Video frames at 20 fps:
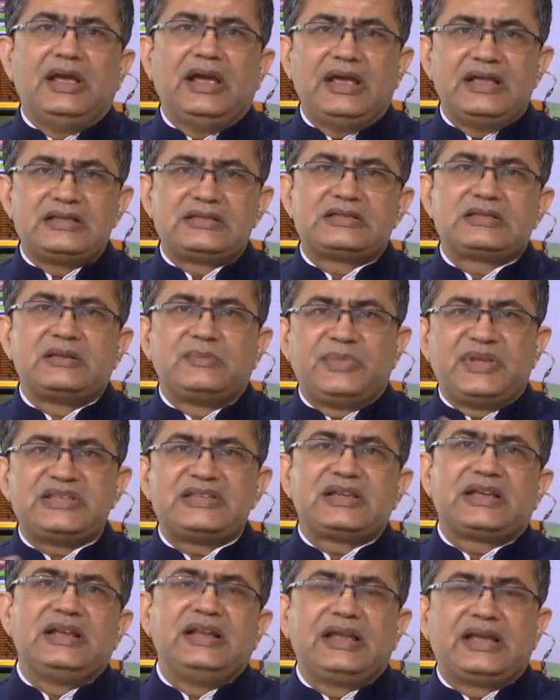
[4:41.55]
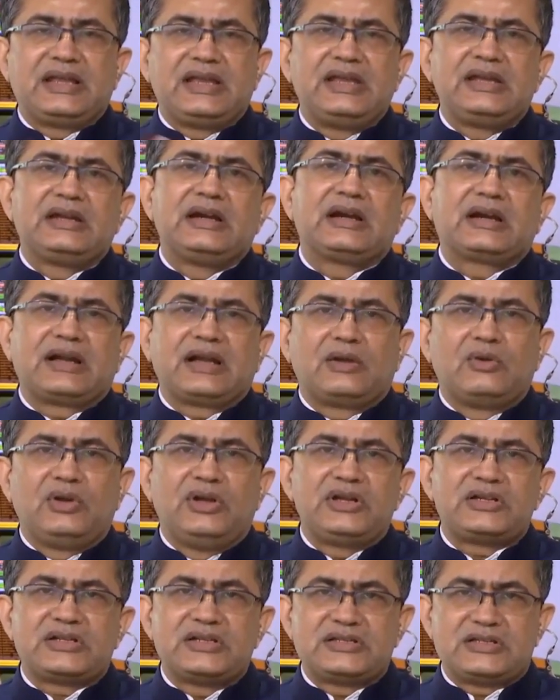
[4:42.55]
has basically created
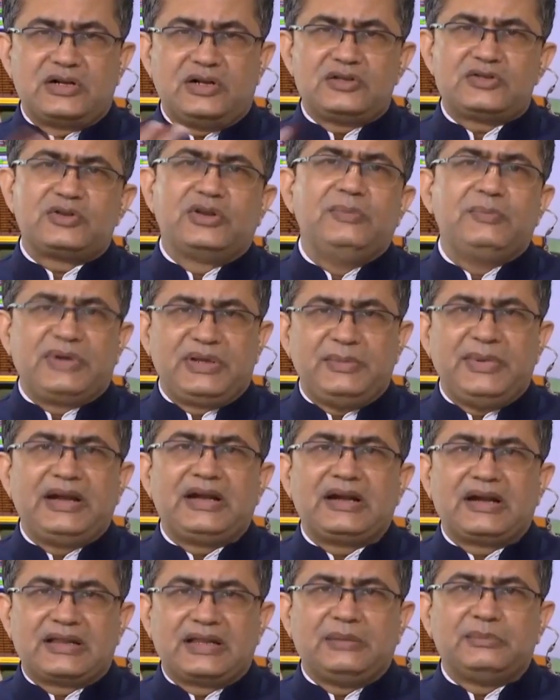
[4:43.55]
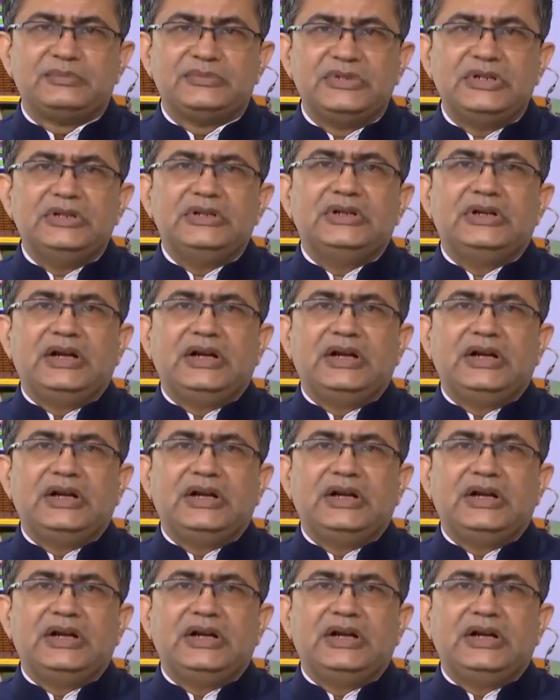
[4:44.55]
regulations and also implemented them,